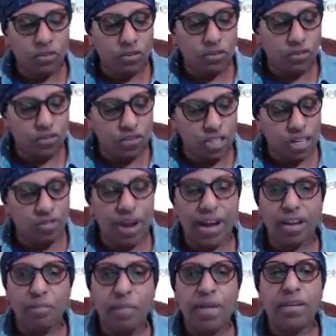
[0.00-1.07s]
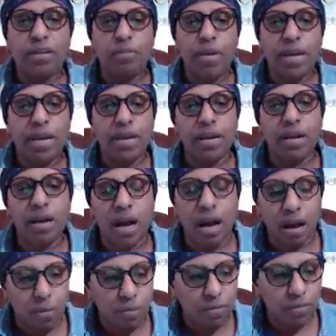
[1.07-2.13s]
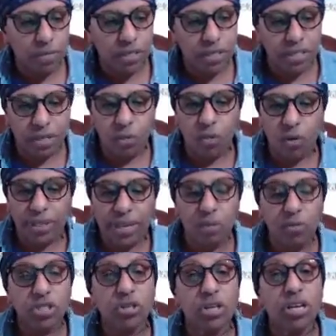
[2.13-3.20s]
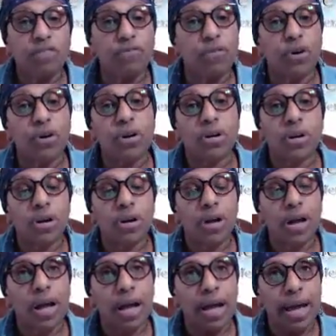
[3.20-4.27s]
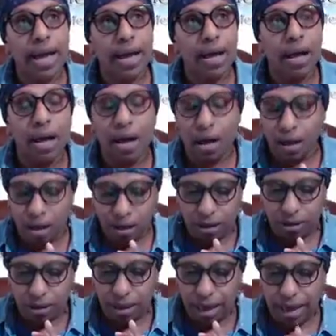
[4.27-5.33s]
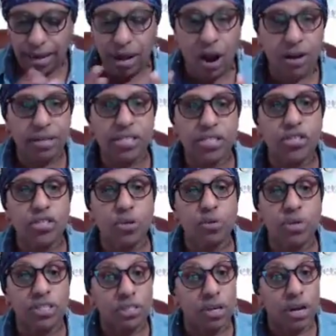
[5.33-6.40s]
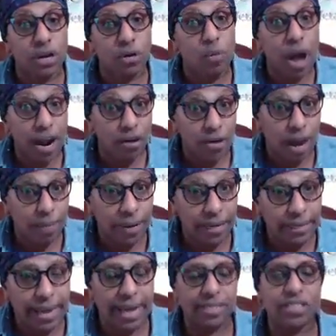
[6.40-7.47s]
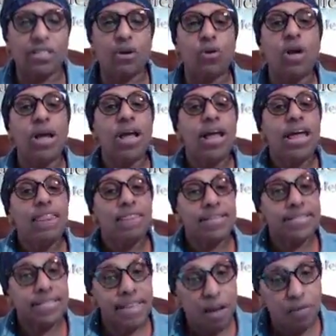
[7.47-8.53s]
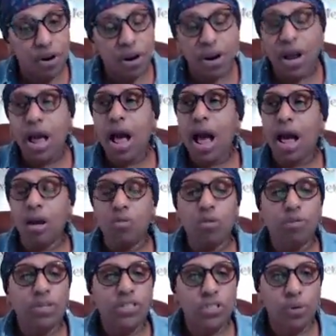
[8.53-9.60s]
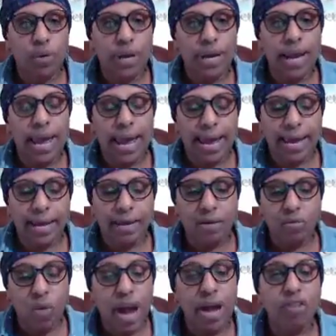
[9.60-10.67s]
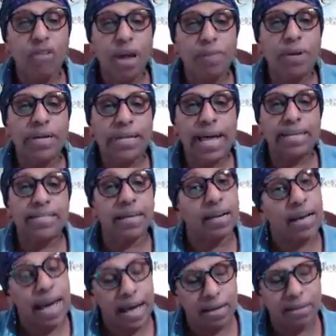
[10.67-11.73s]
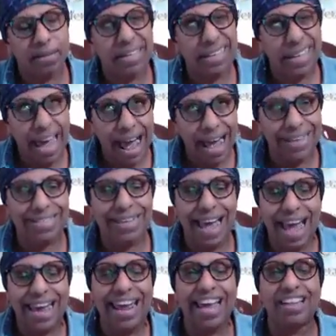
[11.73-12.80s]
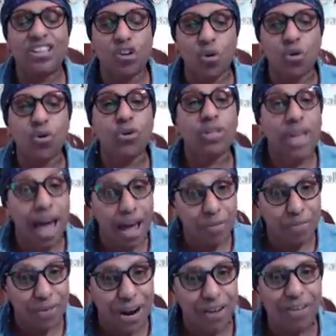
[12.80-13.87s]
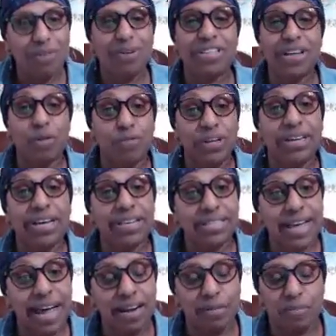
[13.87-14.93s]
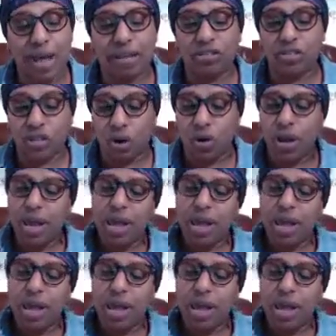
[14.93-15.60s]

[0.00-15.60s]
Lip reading: she recommended me to someone that was looking for an artist to do a wire wrapping class. So this summer, I will be doing a wire wrapping class at a local library, which I'm really excited about. So